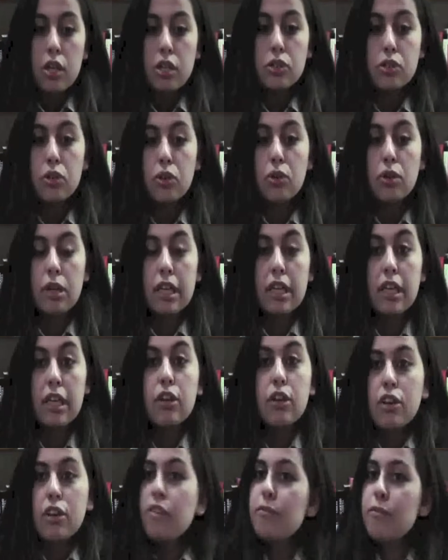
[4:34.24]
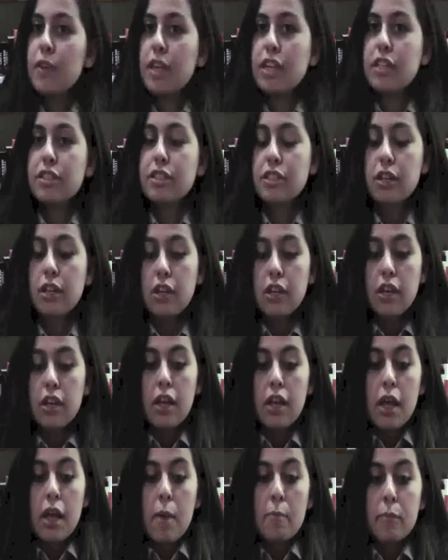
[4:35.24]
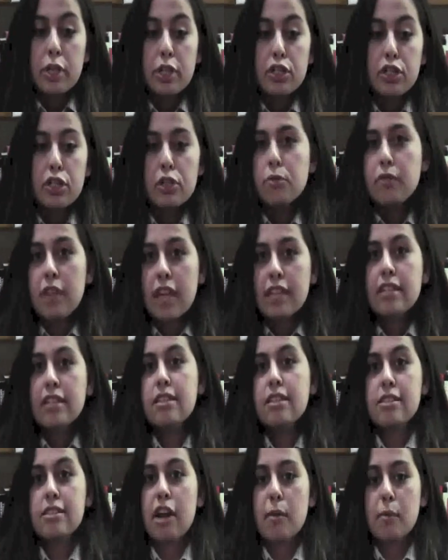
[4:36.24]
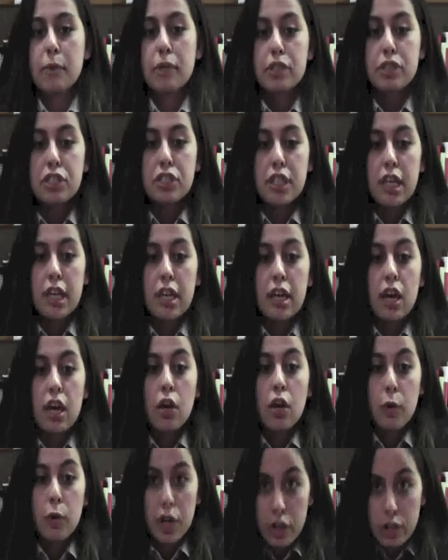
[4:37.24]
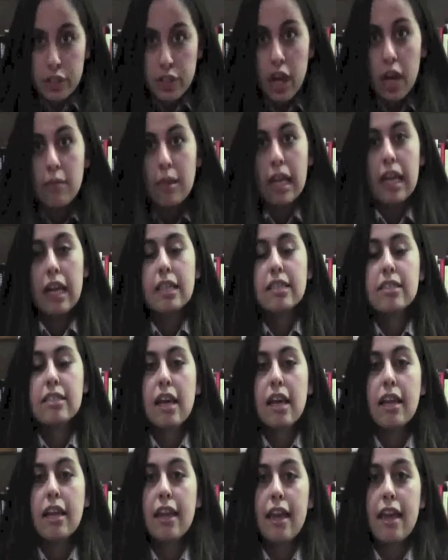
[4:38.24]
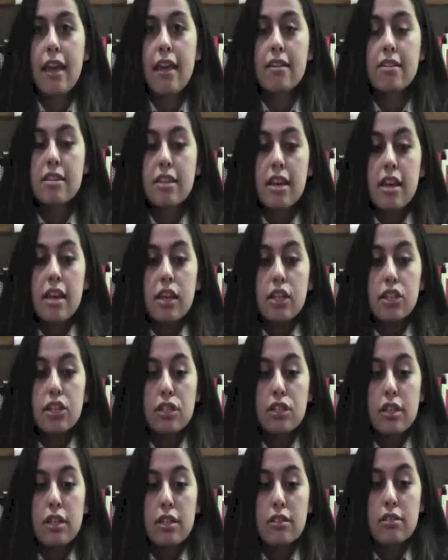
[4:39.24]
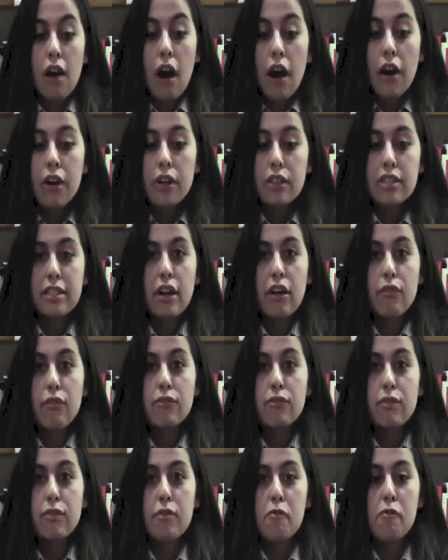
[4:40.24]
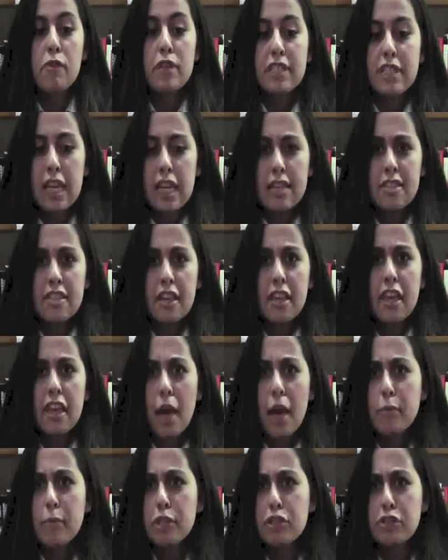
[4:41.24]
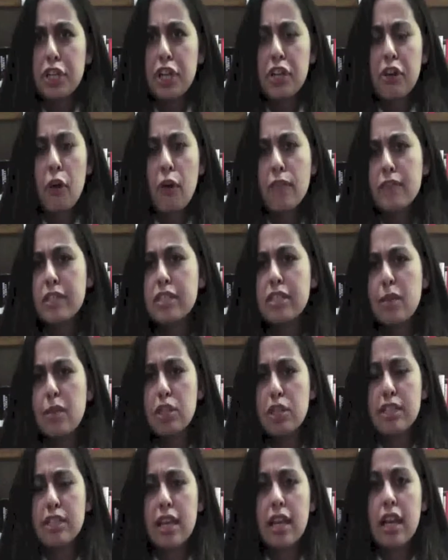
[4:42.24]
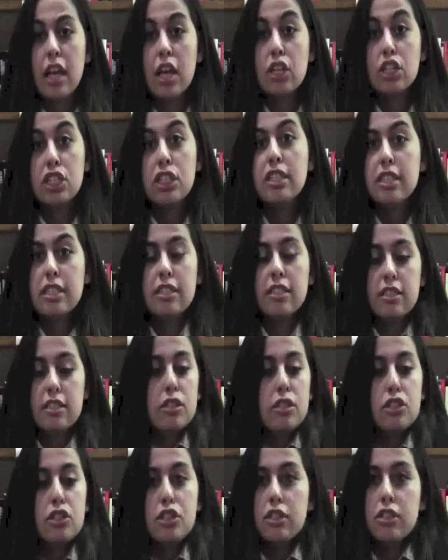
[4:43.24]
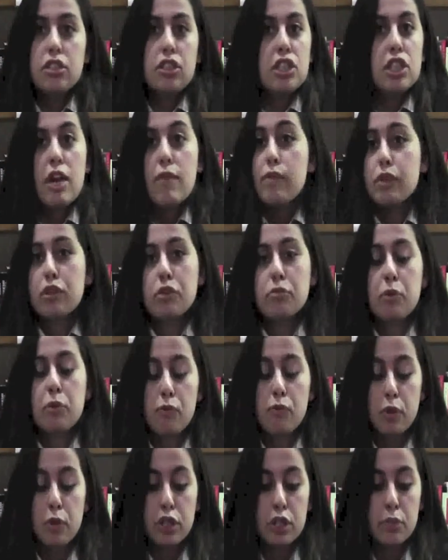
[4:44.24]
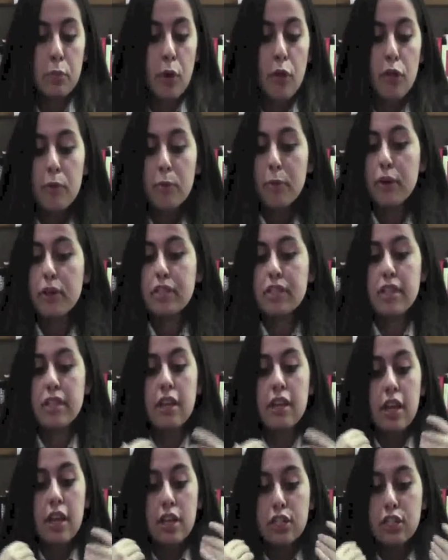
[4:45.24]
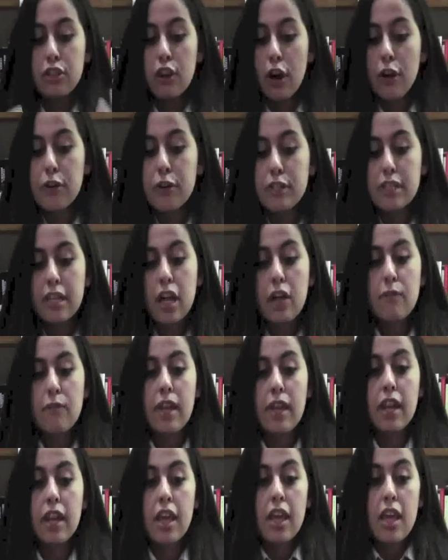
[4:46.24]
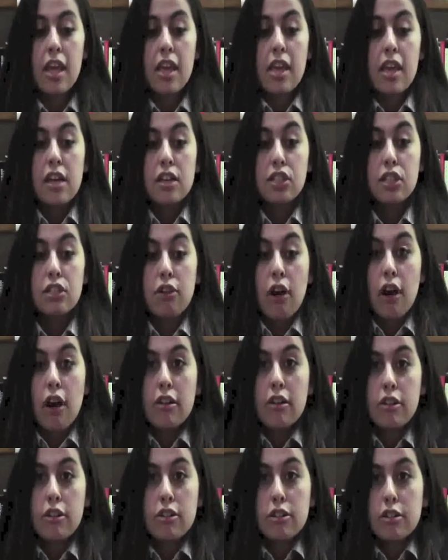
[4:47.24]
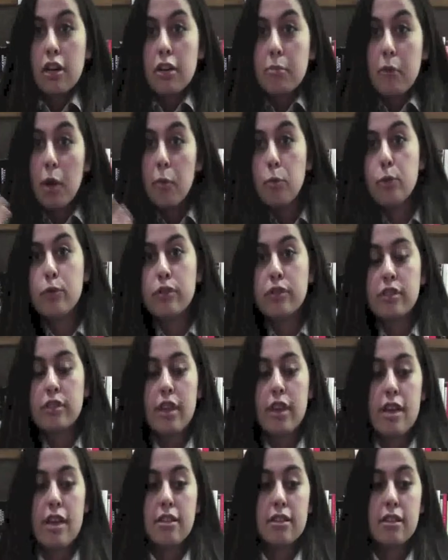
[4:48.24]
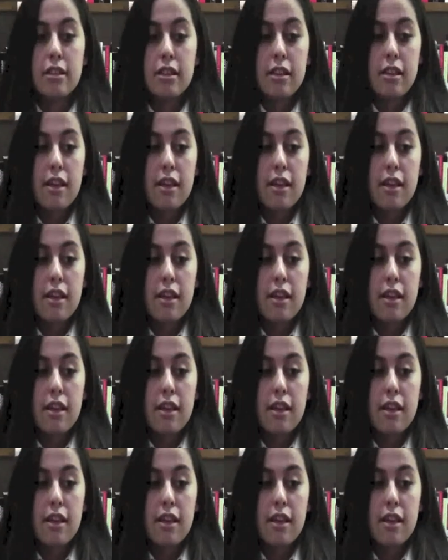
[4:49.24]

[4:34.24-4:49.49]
So he couldn't finish, but that didn't stop her. She quit her job, like I said, and she taught herself physics and chemistry and all these subjects that she never learned before. She bought the books and she taught herself, and she taught her son Mahmoud, and